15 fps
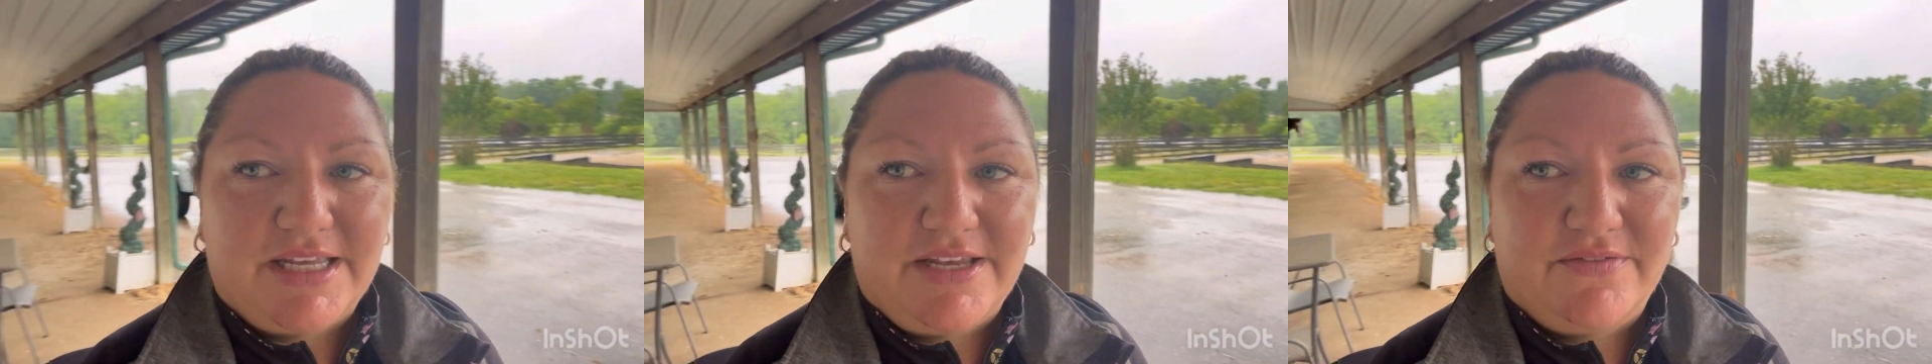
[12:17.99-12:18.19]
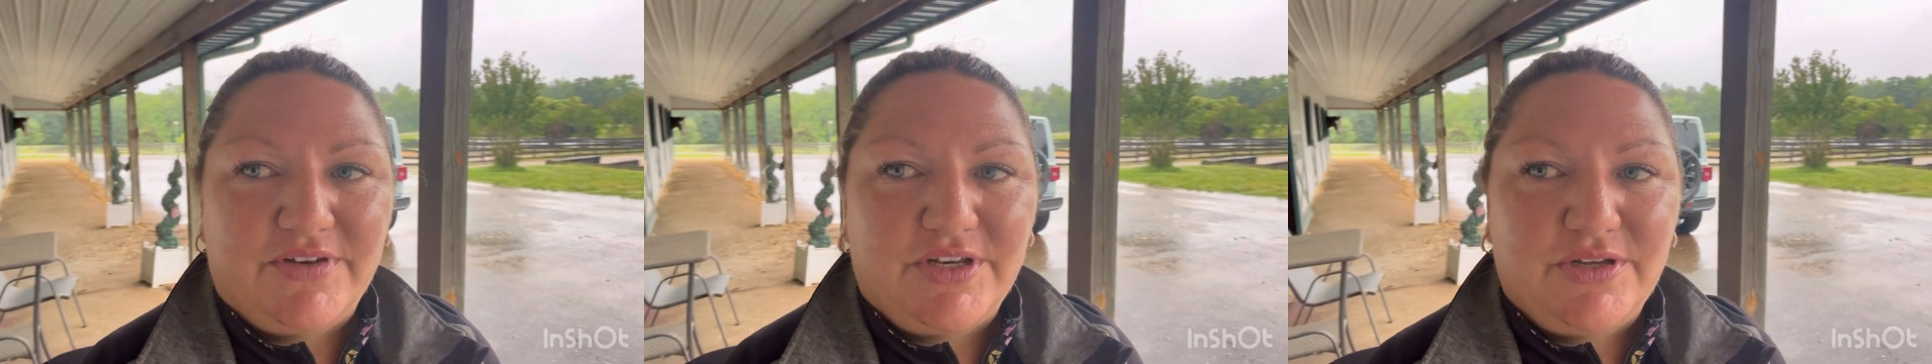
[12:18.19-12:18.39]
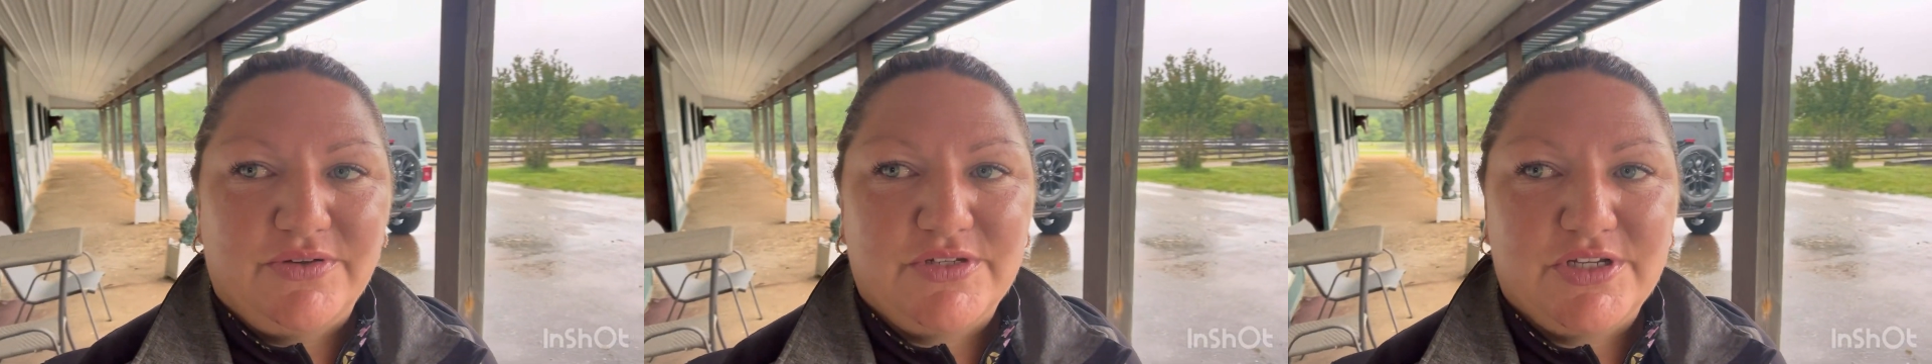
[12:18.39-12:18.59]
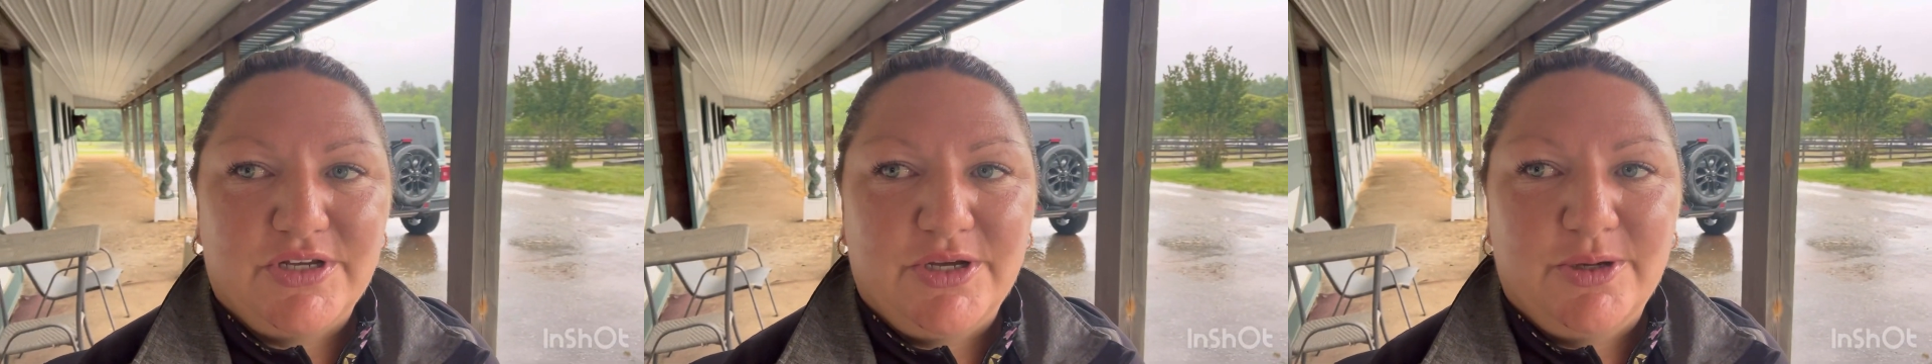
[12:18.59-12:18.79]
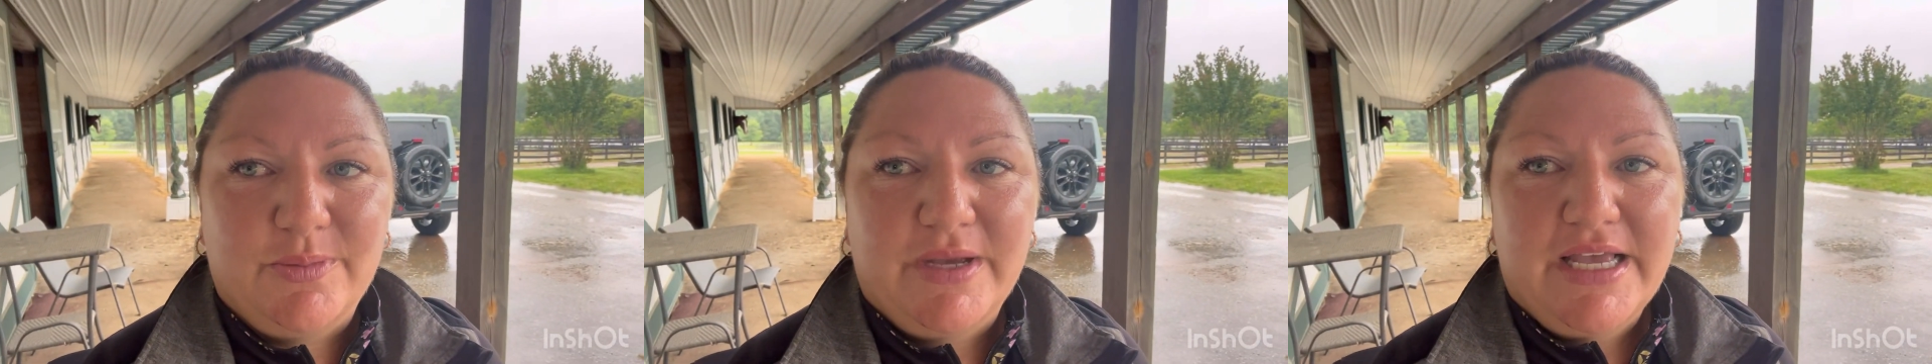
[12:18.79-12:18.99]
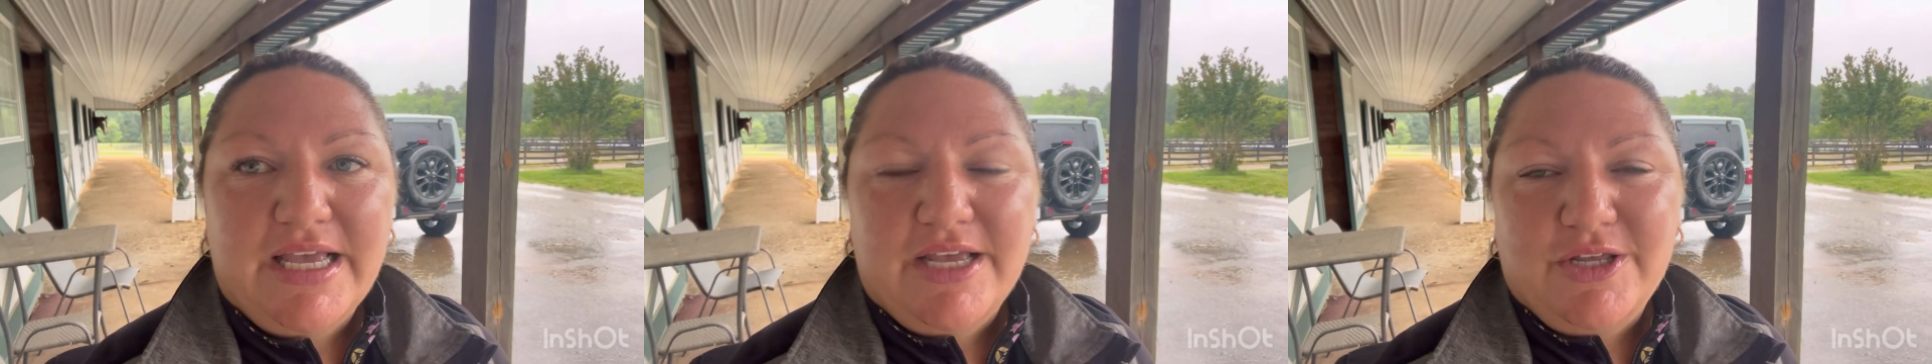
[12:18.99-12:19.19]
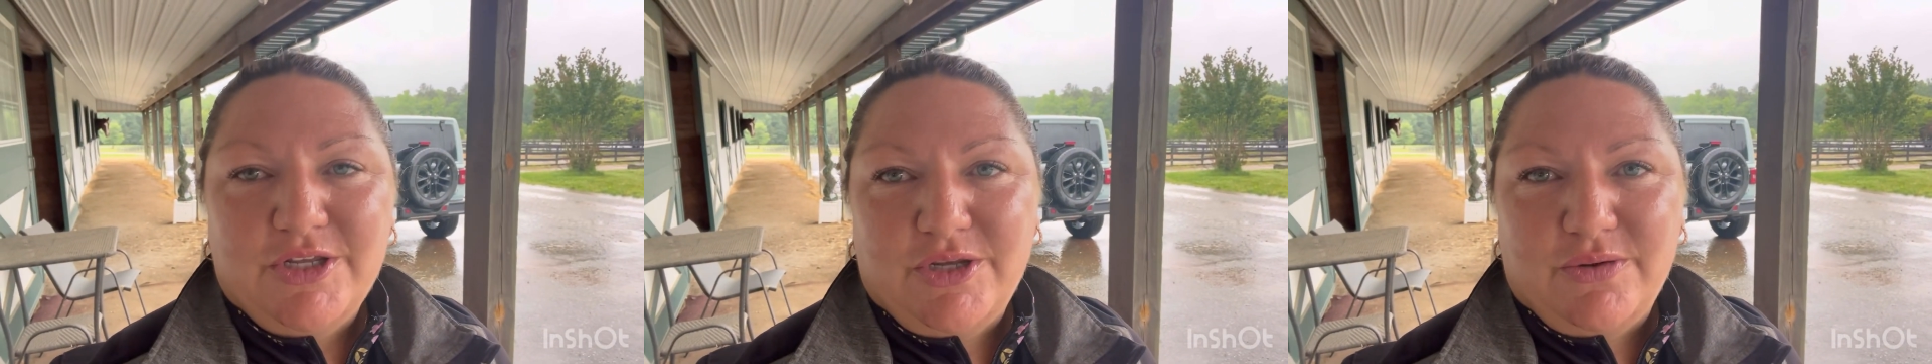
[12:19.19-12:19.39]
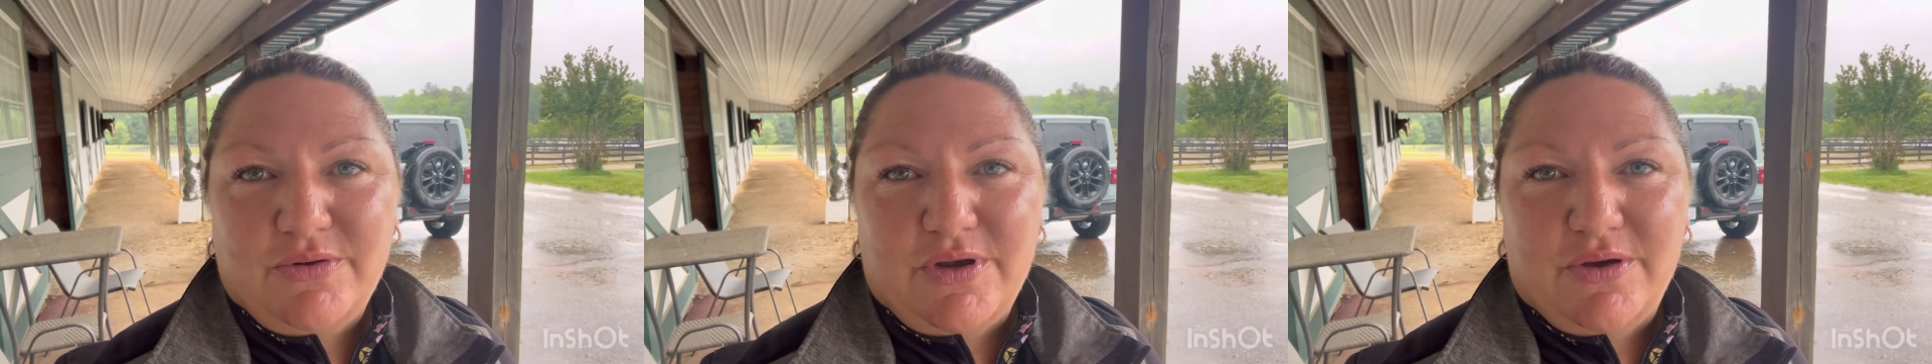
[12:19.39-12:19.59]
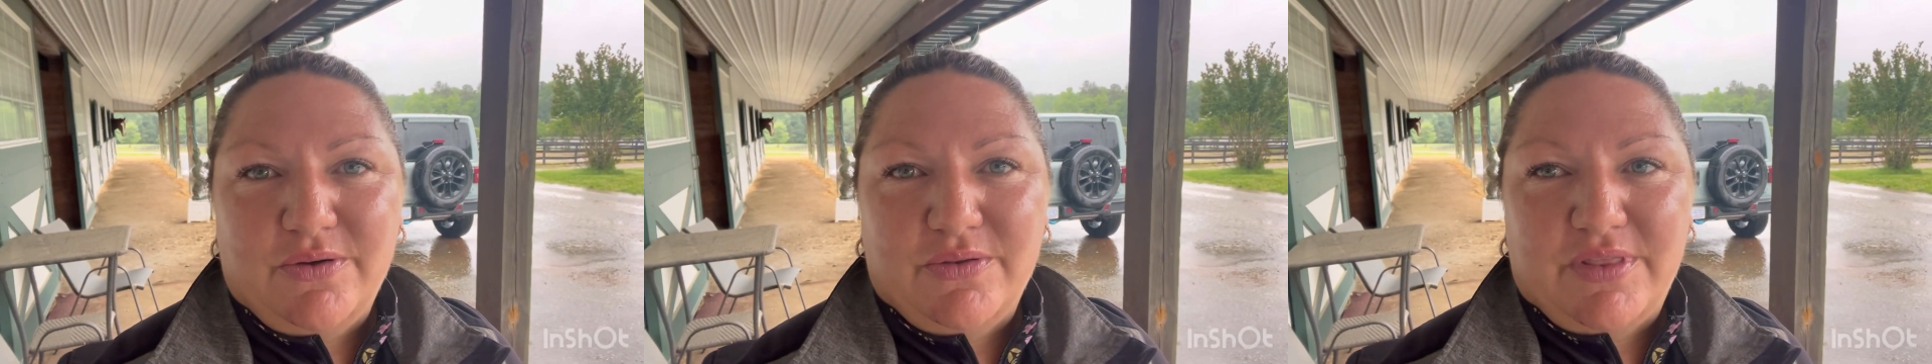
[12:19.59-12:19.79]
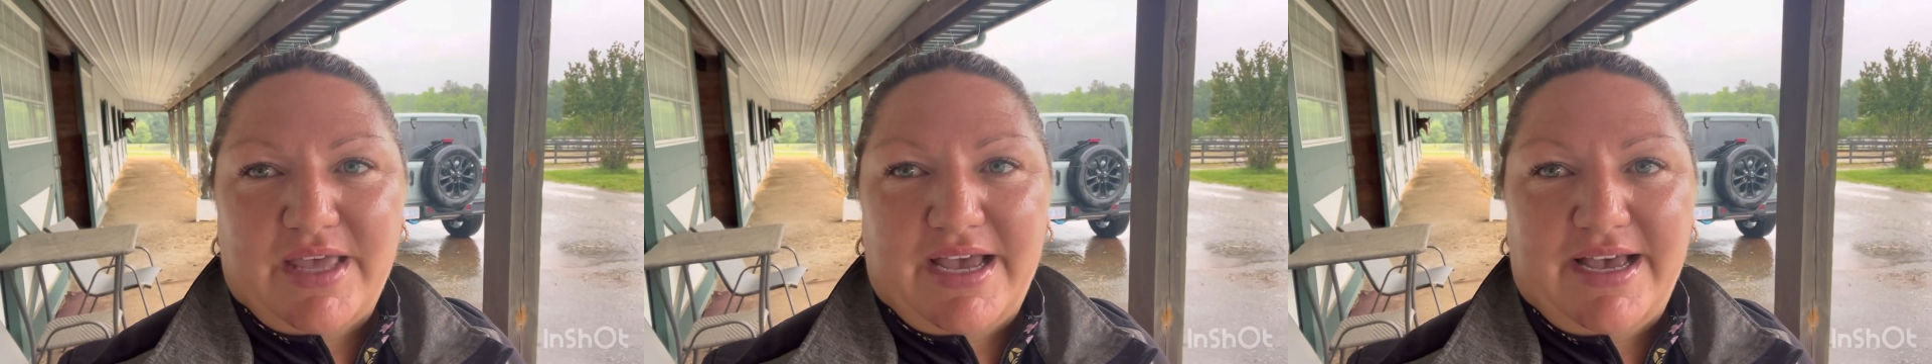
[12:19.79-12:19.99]
even YouTube, you
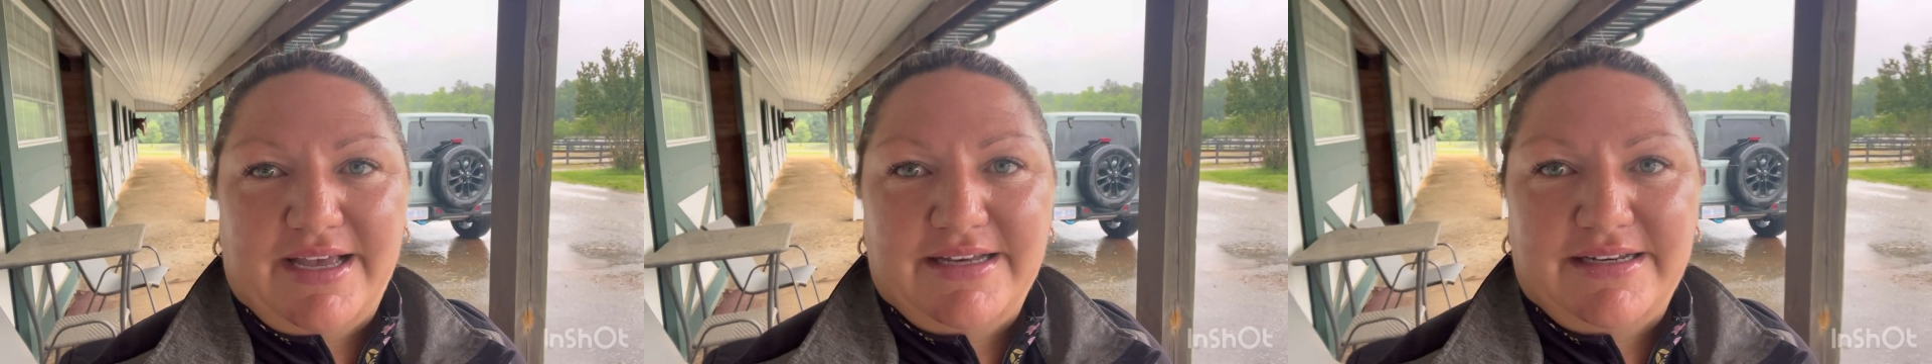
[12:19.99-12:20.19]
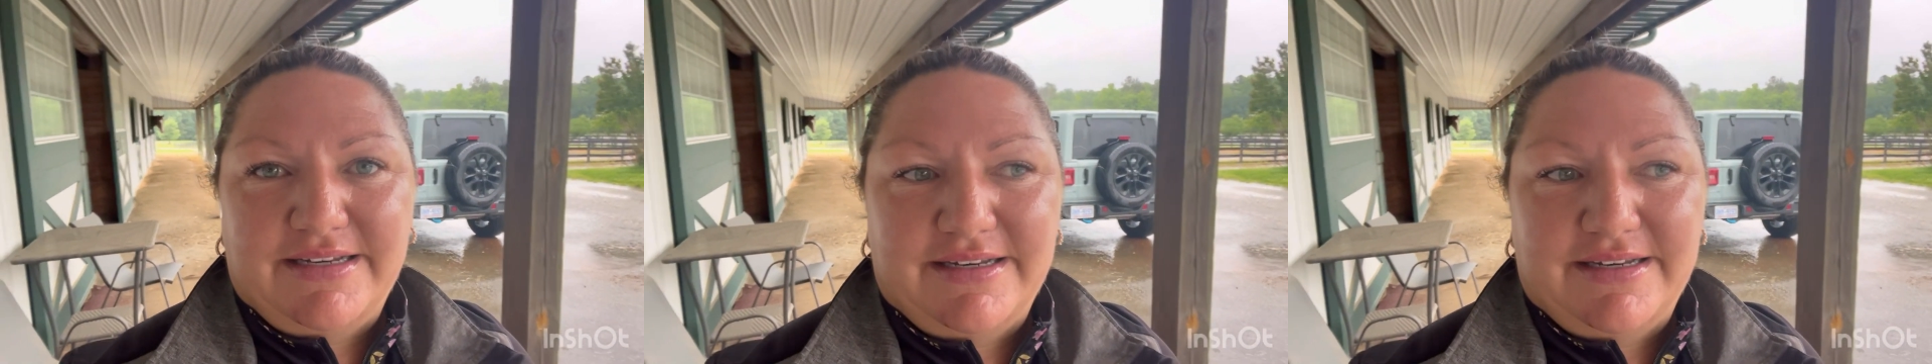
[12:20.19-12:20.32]
know that